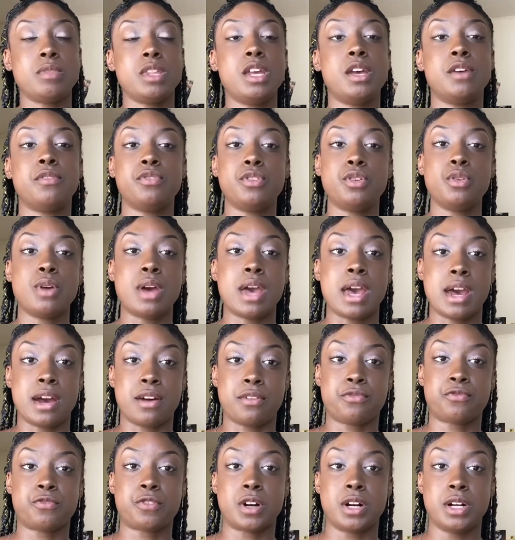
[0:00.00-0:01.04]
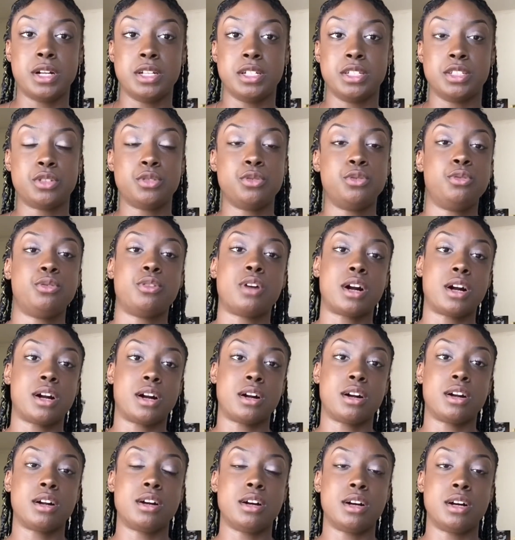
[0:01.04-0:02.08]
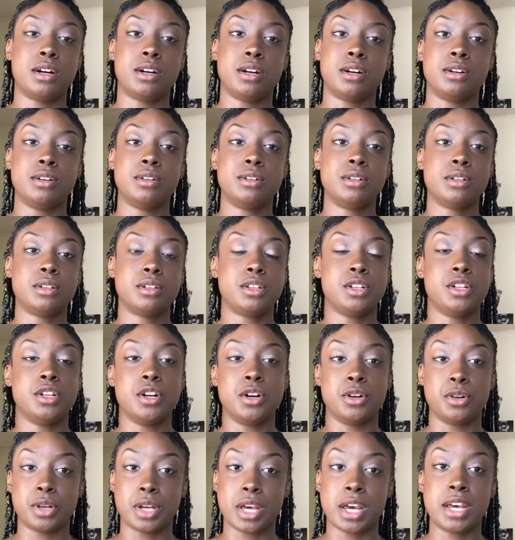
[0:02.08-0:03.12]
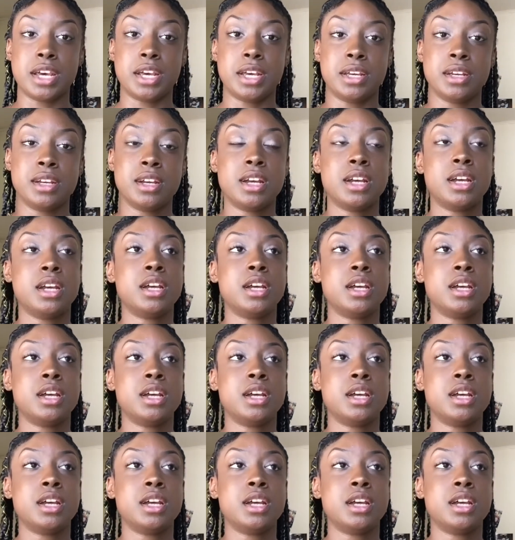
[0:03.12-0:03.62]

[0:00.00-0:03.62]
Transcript: if you have friends who are uh, you know gay,